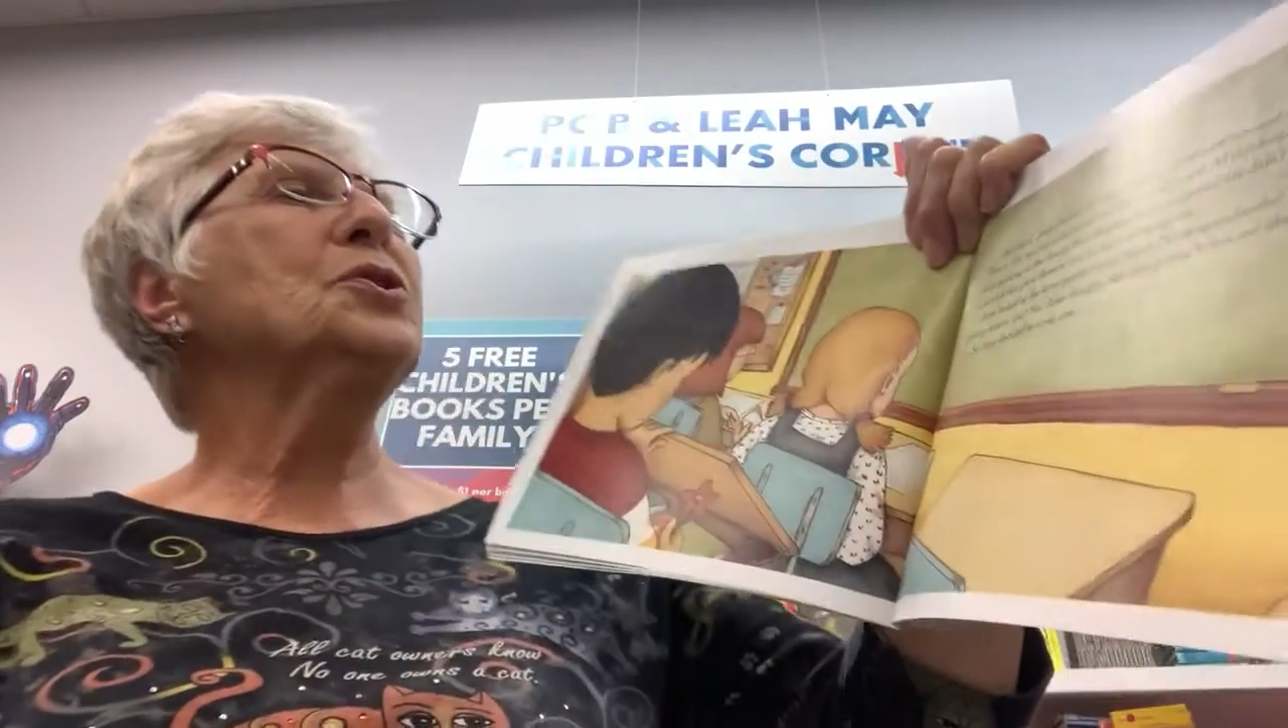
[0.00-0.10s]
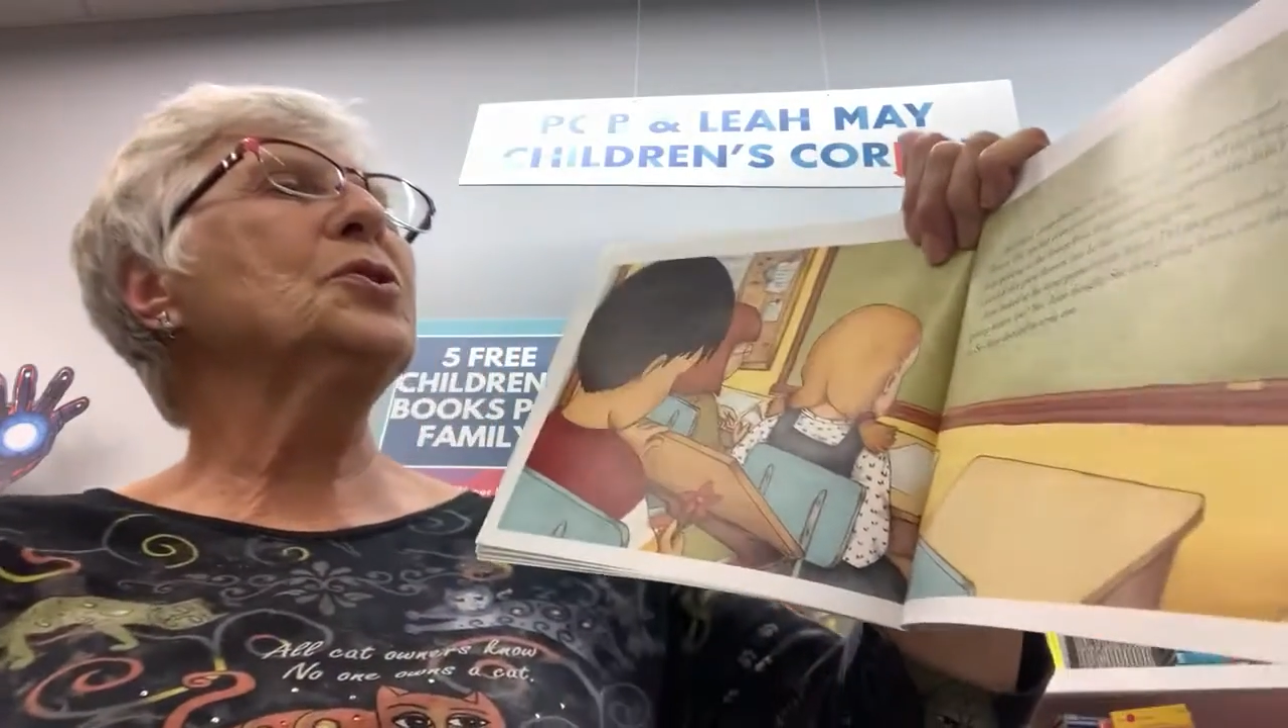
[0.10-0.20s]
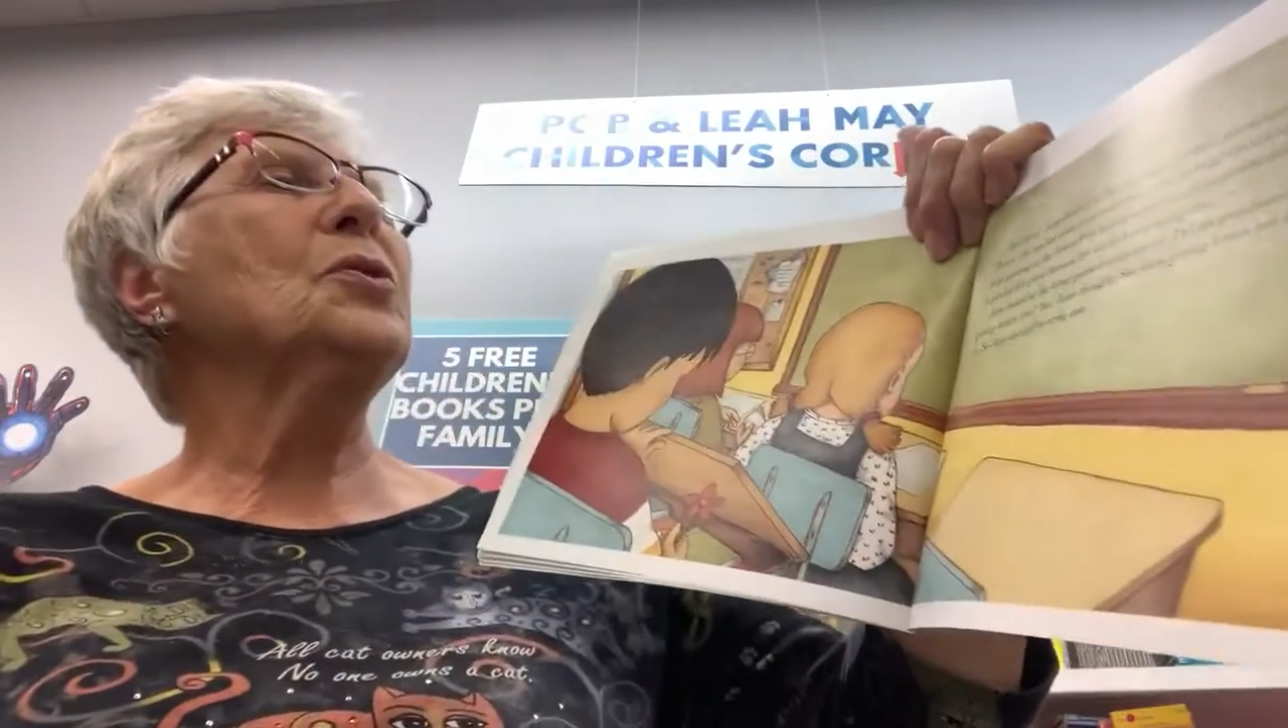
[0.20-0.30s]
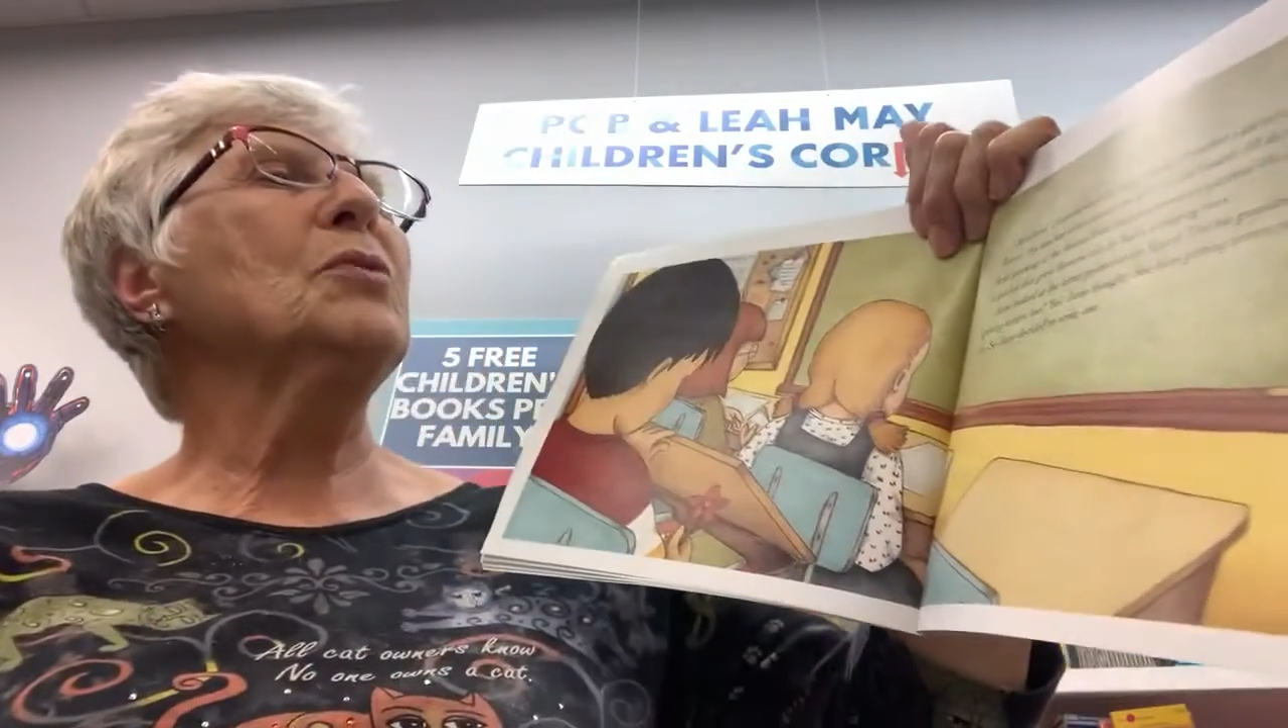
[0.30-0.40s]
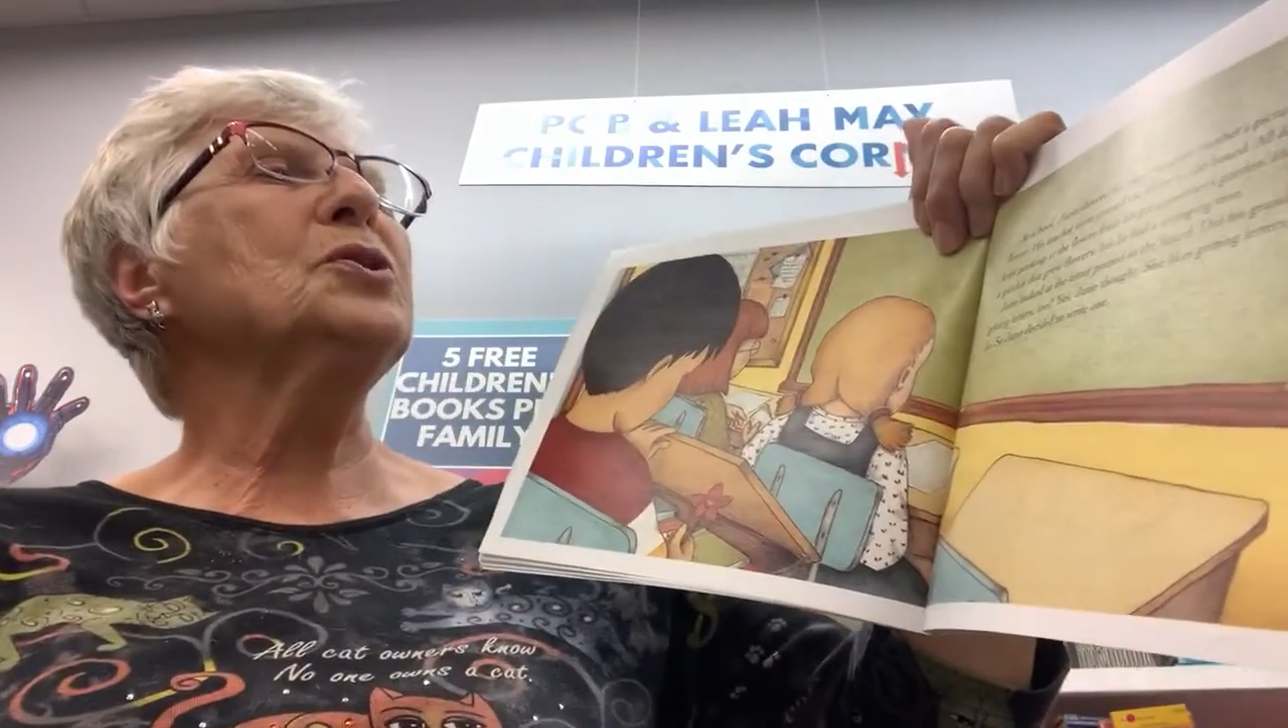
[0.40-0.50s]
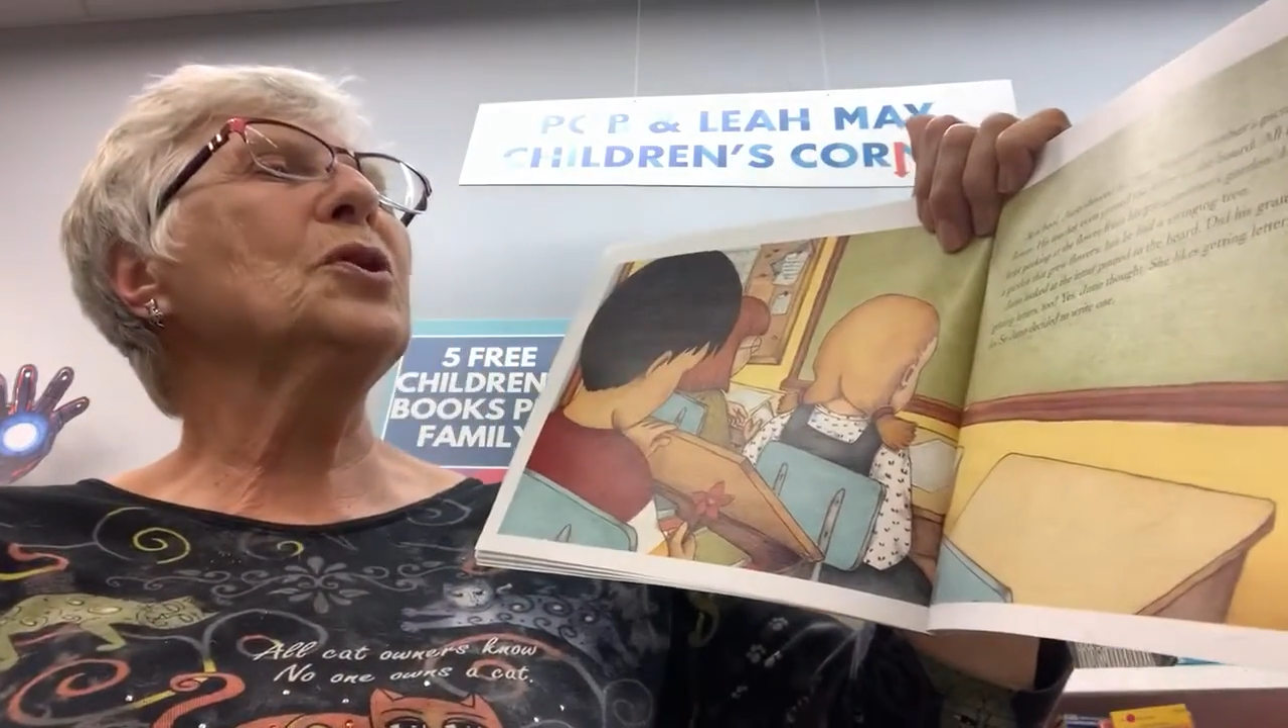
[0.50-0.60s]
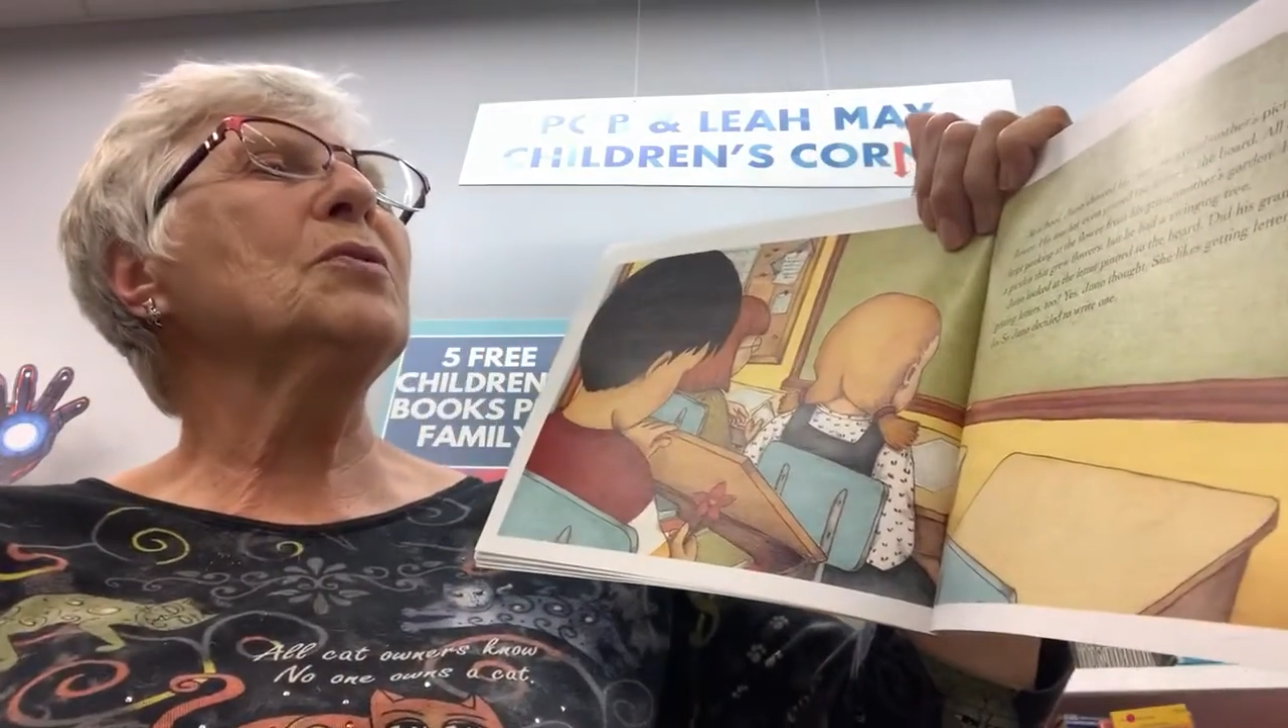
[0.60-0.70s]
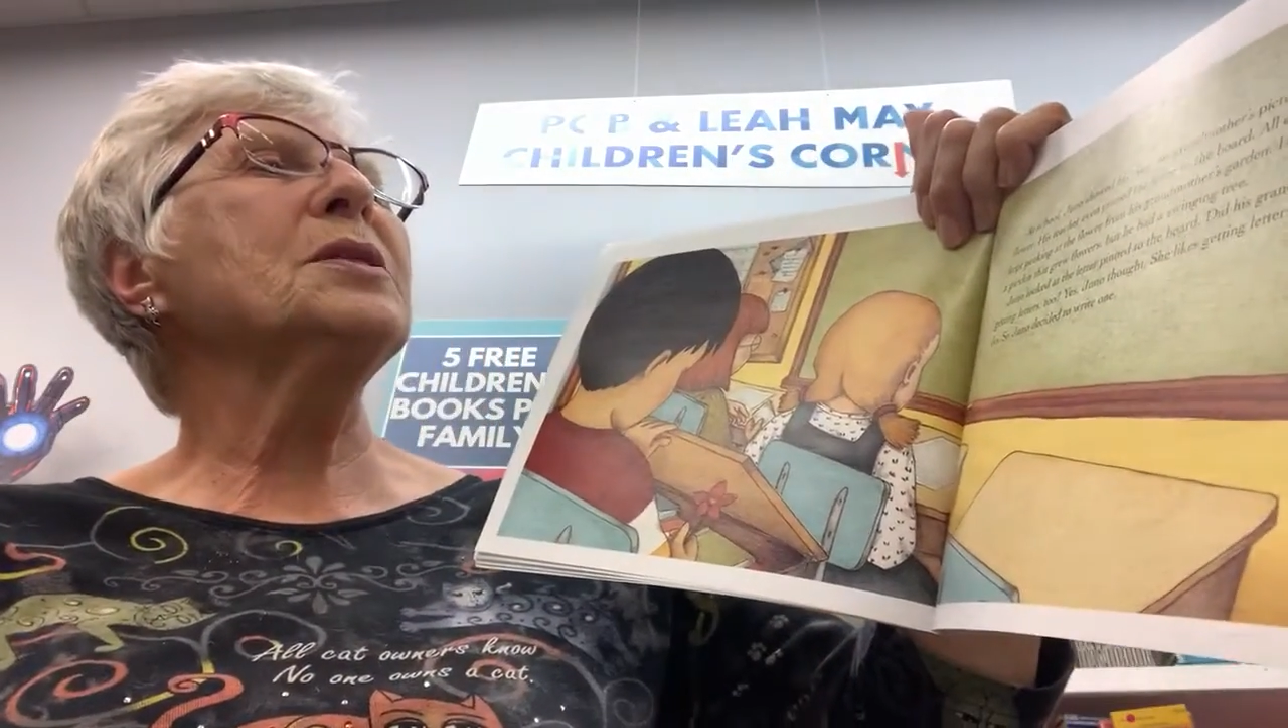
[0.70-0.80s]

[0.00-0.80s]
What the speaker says: Juno showed